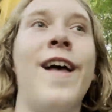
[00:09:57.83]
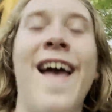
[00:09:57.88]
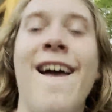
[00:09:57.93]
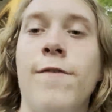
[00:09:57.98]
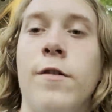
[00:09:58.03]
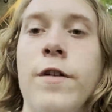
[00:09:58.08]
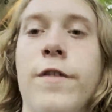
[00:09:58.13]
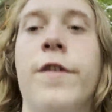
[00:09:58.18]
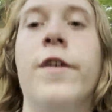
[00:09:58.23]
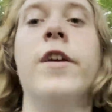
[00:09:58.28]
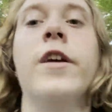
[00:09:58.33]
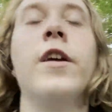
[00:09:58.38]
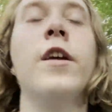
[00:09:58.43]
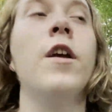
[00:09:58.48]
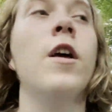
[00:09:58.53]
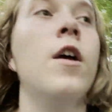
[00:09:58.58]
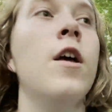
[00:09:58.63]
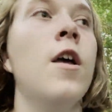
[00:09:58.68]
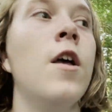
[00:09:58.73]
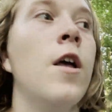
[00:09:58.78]
everything.
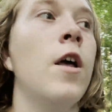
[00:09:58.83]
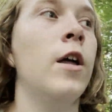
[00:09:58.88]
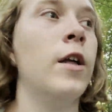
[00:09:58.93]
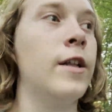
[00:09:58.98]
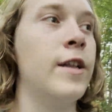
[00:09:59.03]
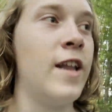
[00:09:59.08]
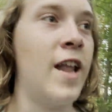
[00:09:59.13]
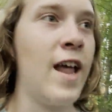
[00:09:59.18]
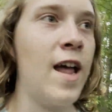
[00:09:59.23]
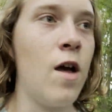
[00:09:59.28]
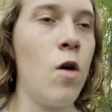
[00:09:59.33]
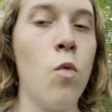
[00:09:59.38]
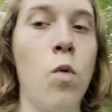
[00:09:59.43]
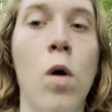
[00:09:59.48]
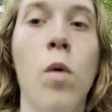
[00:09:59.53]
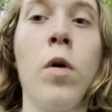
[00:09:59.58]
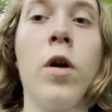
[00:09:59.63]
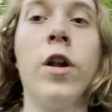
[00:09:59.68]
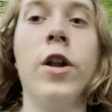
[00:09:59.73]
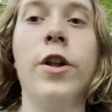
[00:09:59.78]
Now
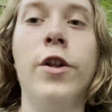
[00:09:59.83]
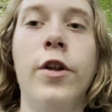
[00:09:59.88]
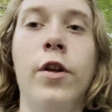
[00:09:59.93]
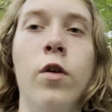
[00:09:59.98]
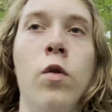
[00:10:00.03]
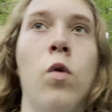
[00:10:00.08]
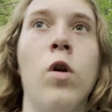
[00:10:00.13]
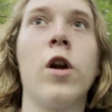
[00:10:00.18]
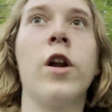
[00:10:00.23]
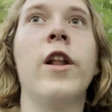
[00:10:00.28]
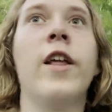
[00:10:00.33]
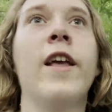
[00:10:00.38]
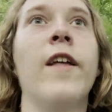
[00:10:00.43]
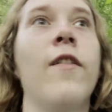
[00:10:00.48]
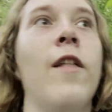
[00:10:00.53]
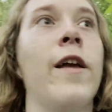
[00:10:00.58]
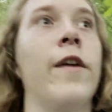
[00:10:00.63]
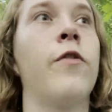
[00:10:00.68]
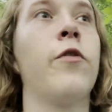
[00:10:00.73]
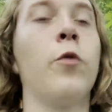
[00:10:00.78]
what we're gonna do, we're gonna get
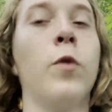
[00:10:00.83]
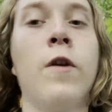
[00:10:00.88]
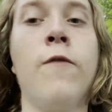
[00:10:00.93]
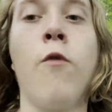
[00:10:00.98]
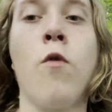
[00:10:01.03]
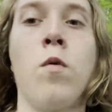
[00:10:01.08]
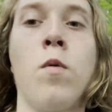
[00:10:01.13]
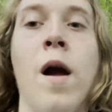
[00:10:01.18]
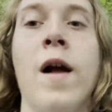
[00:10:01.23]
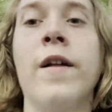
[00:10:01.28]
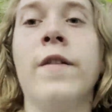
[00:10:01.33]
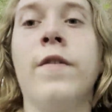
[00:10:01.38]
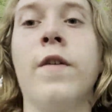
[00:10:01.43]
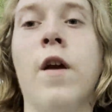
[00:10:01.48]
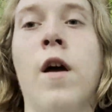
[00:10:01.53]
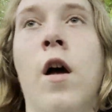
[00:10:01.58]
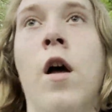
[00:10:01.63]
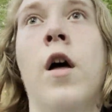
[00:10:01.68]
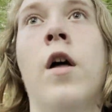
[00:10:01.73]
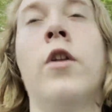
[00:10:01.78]
like 3-4 rides
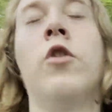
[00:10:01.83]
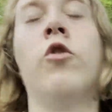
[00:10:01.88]
on